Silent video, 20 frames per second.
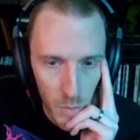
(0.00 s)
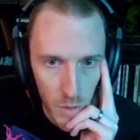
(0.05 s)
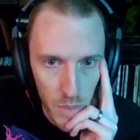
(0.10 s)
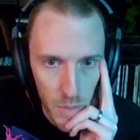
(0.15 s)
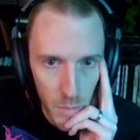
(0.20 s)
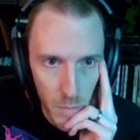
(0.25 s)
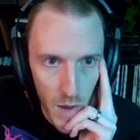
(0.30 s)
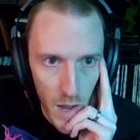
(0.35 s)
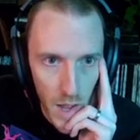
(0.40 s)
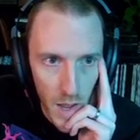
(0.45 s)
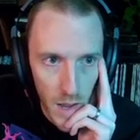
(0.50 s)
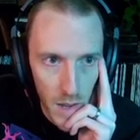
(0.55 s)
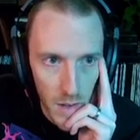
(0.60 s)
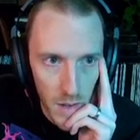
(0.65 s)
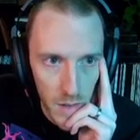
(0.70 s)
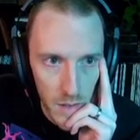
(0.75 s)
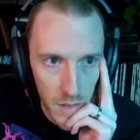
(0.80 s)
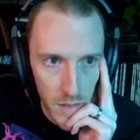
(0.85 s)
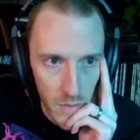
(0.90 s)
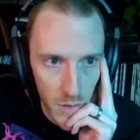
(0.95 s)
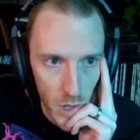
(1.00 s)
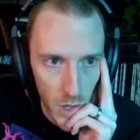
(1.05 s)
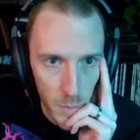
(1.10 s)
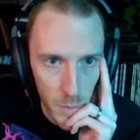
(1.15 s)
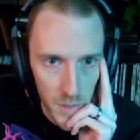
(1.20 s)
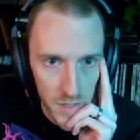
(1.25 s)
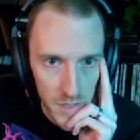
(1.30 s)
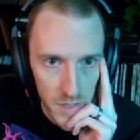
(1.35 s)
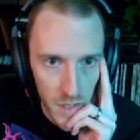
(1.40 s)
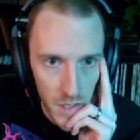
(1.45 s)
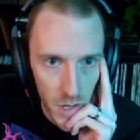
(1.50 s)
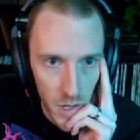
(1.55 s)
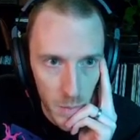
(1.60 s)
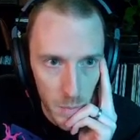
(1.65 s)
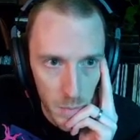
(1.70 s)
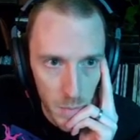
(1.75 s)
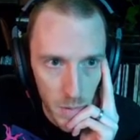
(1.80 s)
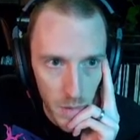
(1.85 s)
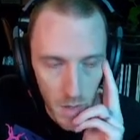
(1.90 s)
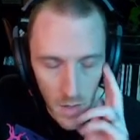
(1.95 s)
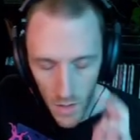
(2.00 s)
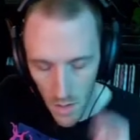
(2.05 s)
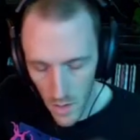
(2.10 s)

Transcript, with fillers: with my development setup,